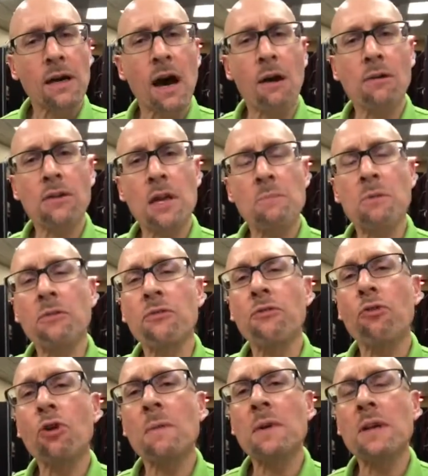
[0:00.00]
How are they
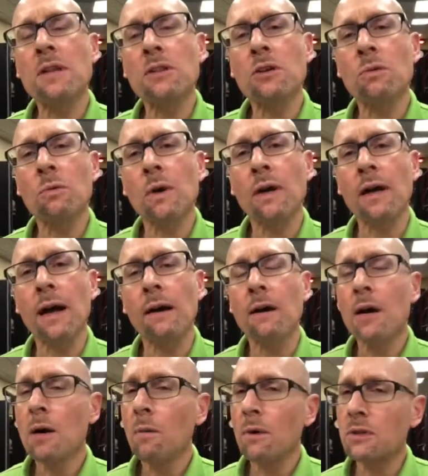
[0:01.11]
performing in their workout?
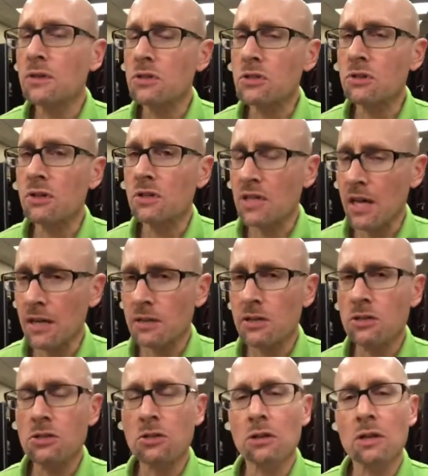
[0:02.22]
What does their
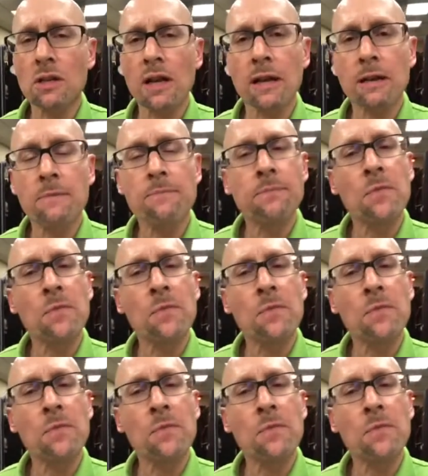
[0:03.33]
attendance look like?